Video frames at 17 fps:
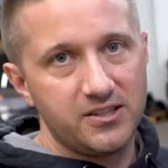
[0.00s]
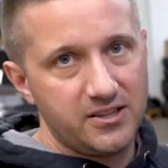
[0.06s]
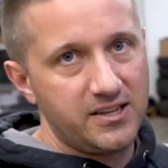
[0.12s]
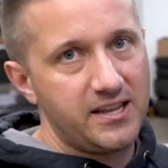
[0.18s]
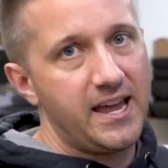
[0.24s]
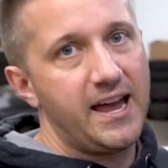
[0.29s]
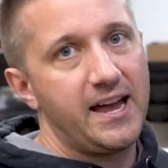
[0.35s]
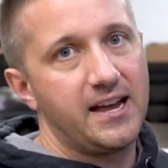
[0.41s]
the
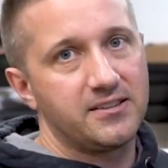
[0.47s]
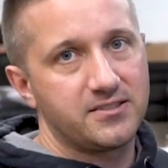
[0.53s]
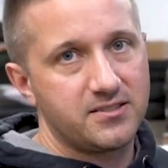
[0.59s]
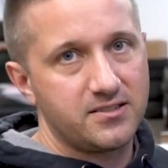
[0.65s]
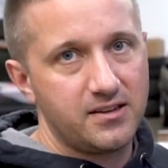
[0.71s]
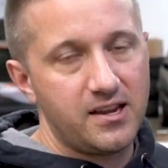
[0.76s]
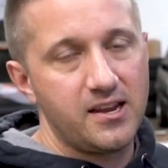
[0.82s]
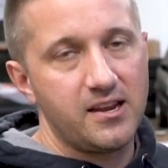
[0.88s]

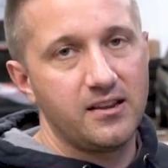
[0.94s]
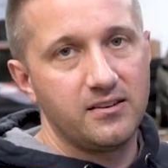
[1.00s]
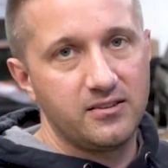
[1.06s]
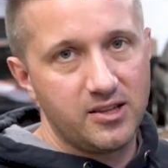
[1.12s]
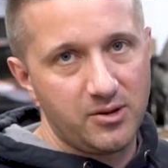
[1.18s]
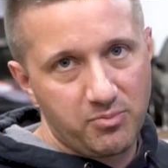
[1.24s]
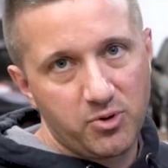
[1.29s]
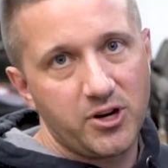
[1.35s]
gas
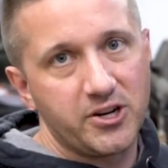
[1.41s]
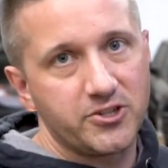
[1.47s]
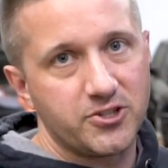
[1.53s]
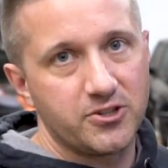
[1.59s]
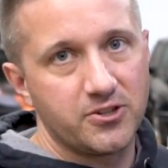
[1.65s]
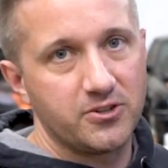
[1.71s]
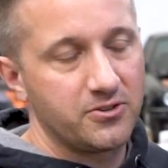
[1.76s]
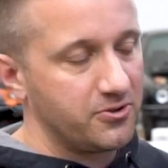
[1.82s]
and the
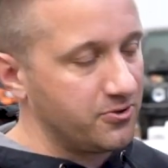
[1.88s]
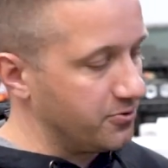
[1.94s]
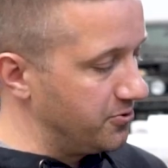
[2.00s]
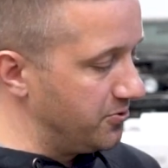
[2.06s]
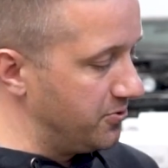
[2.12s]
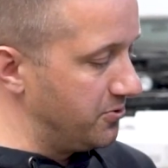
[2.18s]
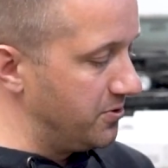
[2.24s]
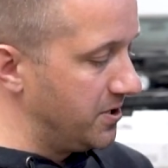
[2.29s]
pressure
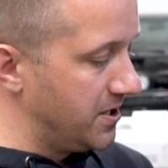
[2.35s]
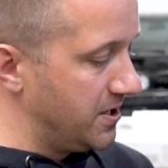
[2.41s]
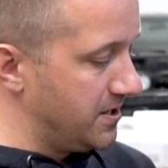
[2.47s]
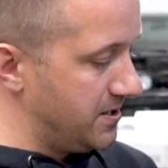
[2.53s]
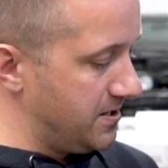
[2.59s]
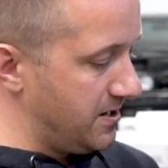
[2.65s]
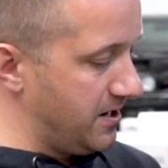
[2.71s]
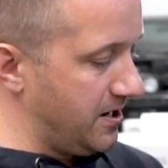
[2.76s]
through
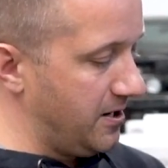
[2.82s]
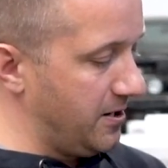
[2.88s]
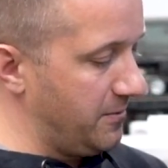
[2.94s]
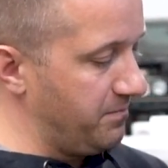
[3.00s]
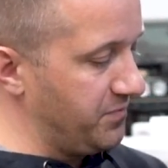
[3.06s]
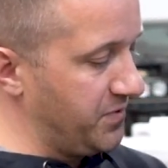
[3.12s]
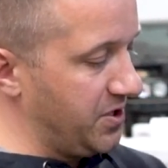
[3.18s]
uh,